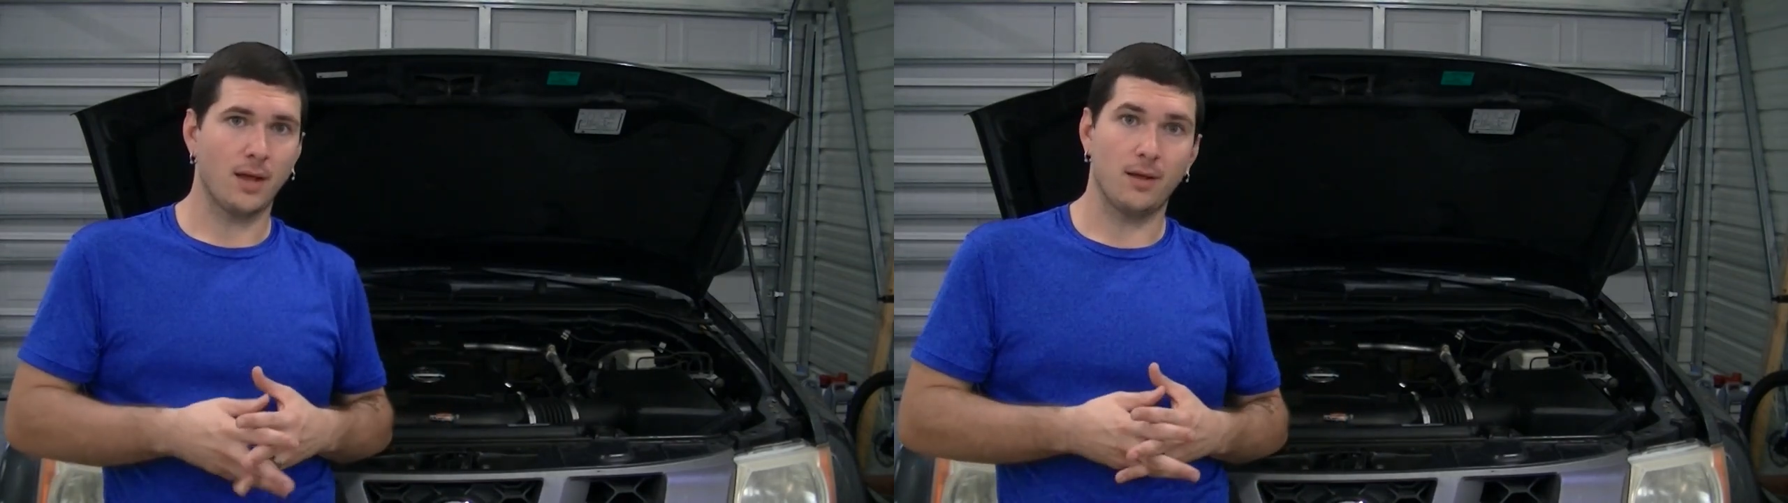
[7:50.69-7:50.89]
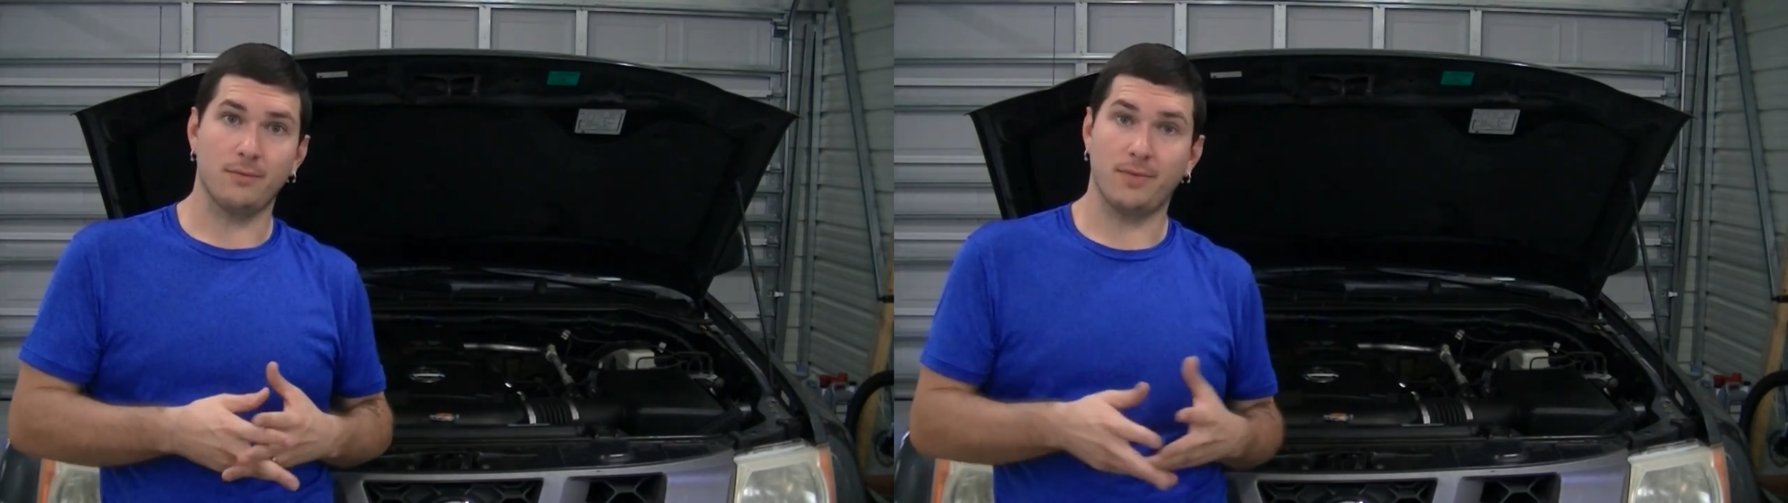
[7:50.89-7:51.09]

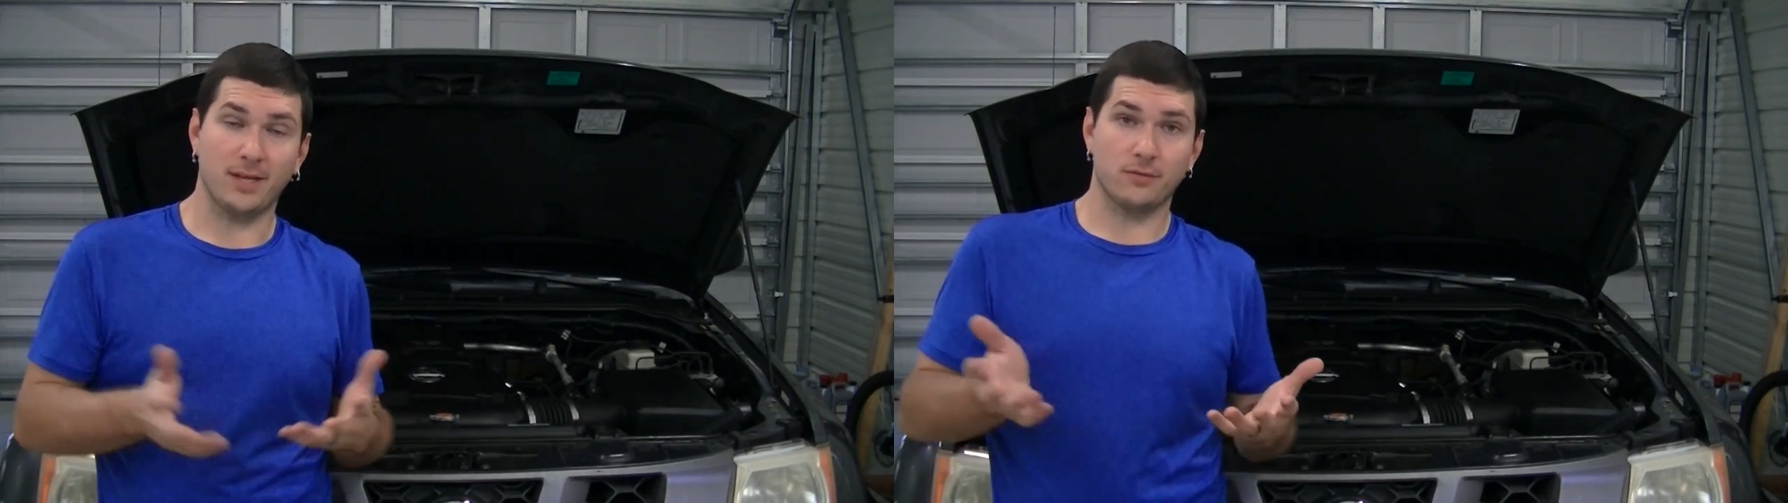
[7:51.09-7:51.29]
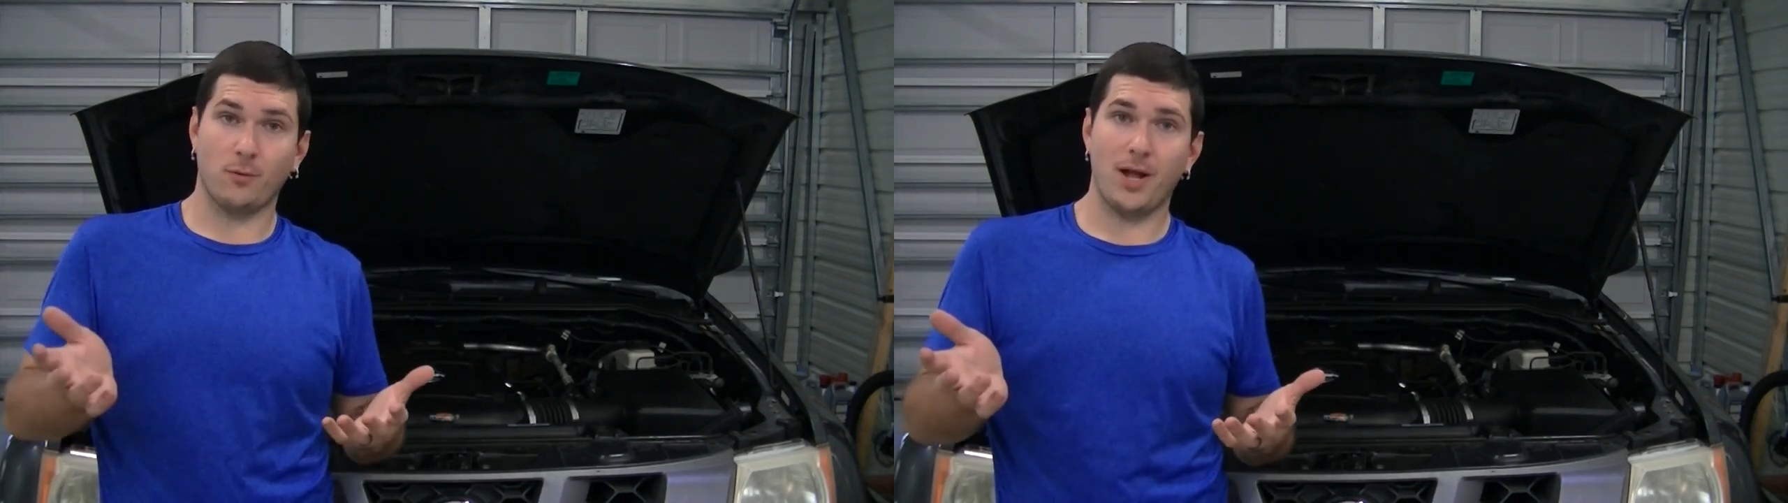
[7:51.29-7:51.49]
uh,
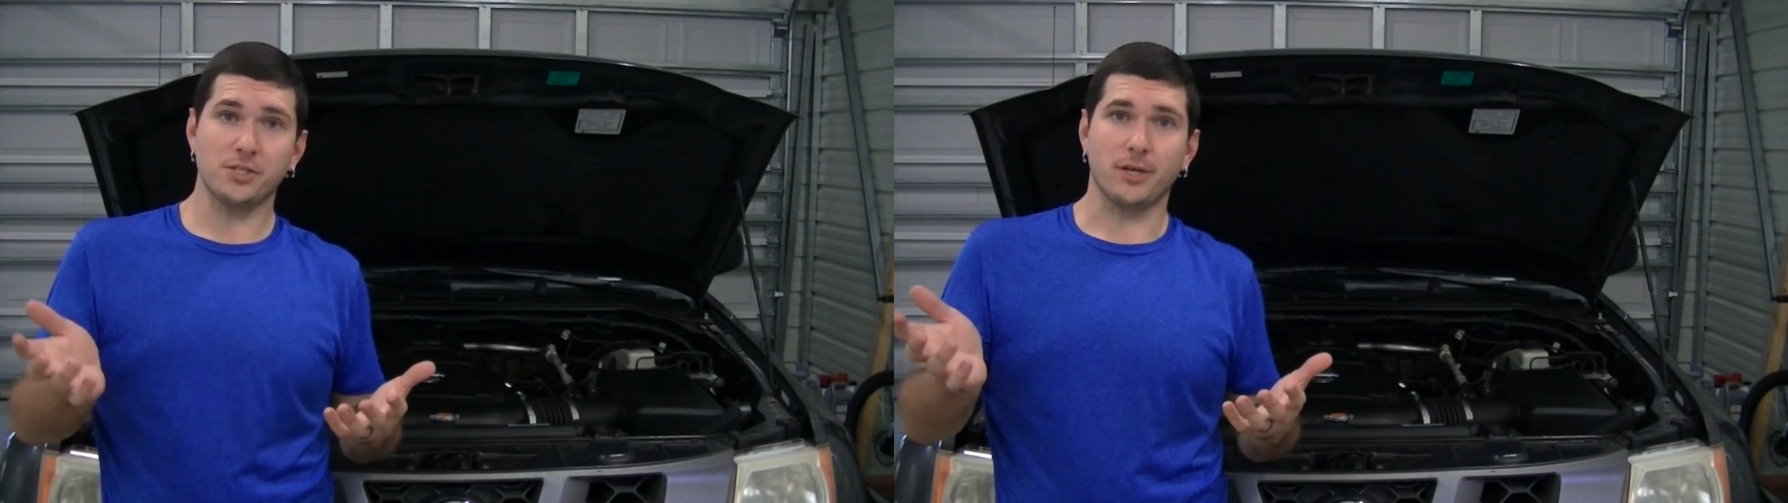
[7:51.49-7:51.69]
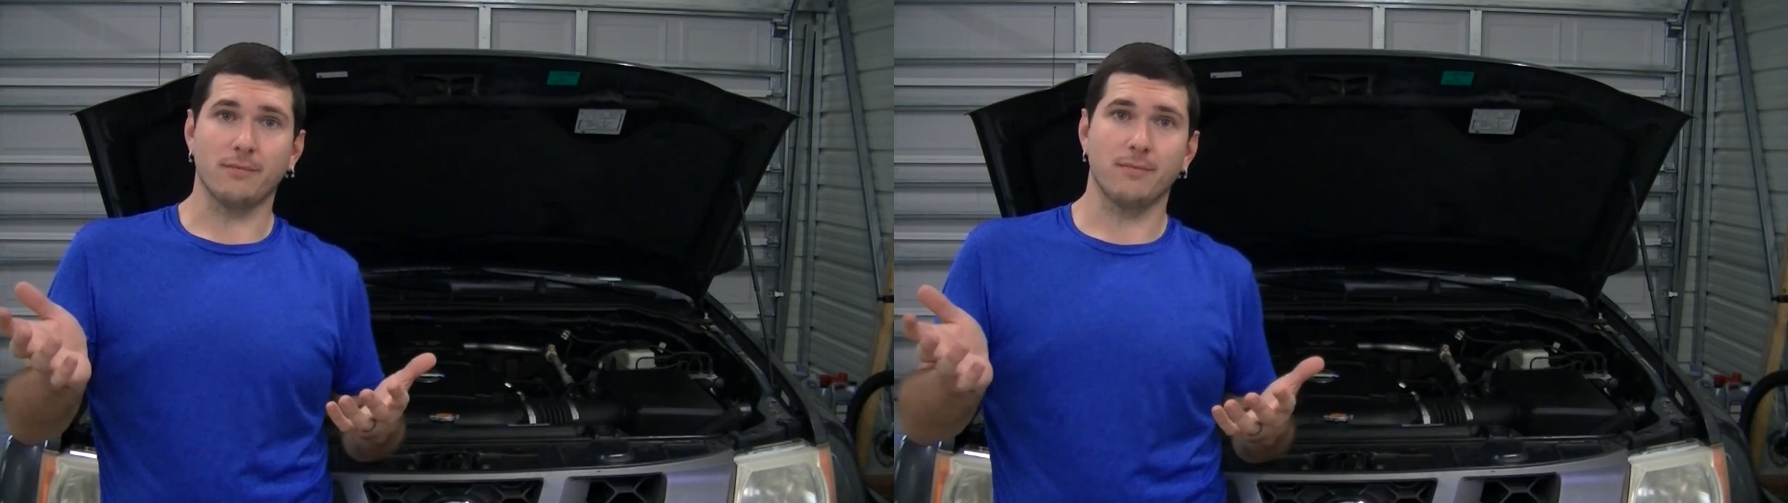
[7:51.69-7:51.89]
thanks for watching.